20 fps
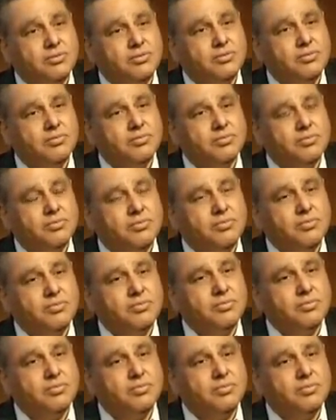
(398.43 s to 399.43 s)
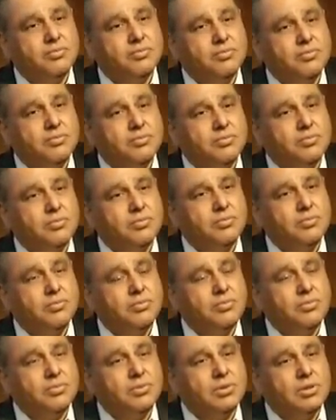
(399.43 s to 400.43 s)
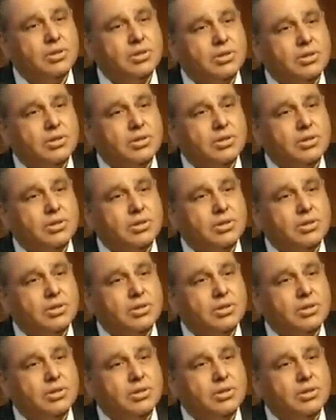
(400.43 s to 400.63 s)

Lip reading: No one is speaking in this clip.